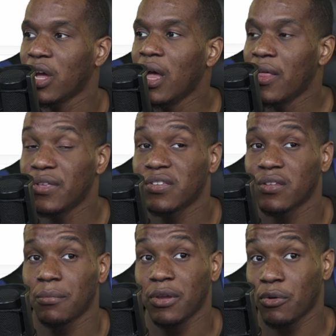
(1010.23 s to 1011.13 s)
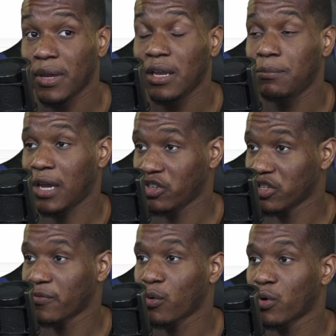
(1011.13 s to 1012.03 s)
This is going to be your main page because,
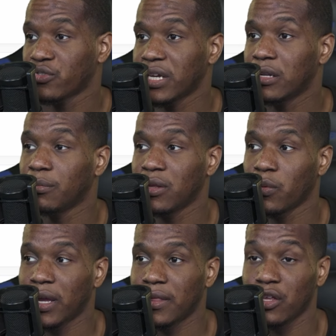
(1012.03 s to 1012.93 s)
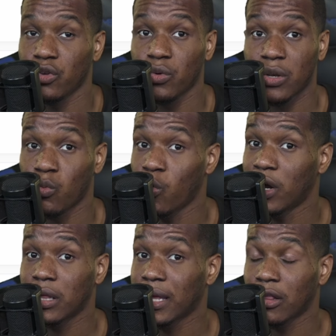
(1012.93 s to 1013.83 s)
of course, it'll be the way that you can
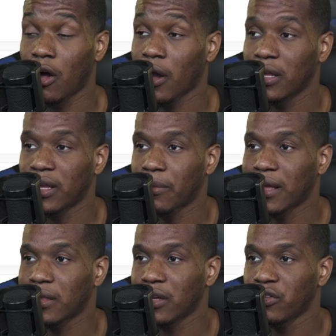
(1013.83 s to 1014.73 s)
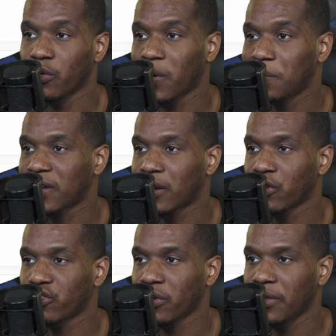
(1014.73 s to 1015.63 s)
one-click log in directly into your website. I'll
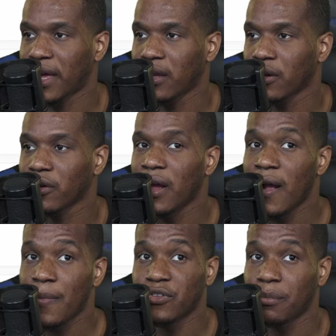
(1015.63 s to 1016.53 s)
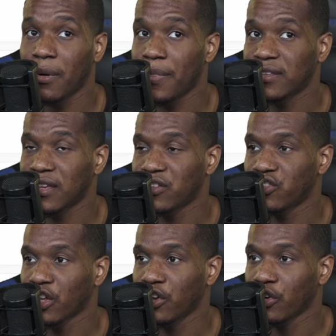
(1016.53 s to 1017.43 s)
show you that here. There's a button that says
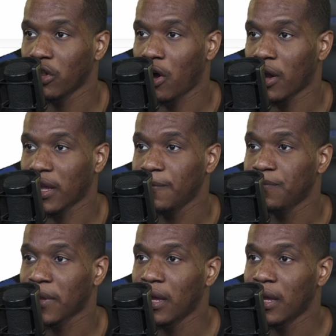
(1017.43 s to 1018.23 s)
Secure Login.